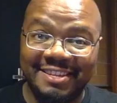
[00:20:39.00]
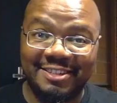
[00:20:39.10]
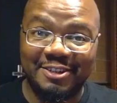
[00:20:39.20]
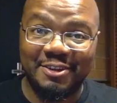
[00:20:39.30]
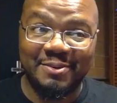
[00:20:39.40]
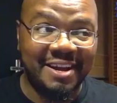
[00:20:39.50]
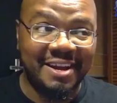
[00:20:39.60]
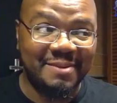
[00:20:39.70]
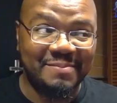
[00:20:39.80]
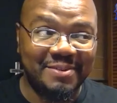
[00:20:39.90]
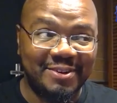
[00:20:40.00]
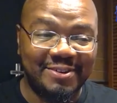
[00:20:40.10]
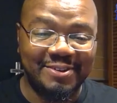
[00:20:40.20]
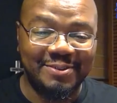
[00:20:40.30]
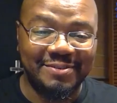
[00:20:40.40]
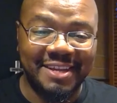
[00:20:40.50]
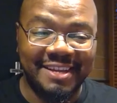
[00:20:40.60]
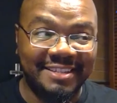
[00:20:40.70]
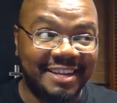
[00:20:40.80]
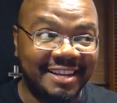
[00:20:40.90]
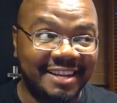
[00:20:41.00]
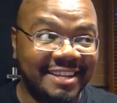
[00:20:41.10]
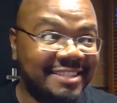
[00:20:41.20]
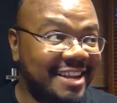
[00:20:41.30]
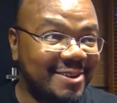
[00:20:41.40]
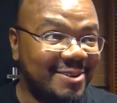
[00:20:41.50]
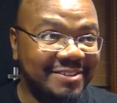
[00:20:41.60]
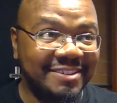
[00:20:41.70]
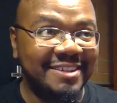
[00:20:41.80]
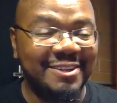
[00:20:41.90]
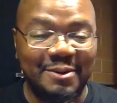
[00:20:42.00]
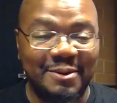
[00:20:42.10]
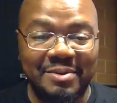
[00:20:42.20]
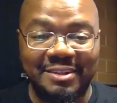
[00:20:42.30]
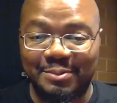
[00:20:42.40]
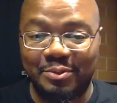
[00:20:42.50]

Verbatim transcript: the show. I'm on Luke Cage, I guess now. Don't be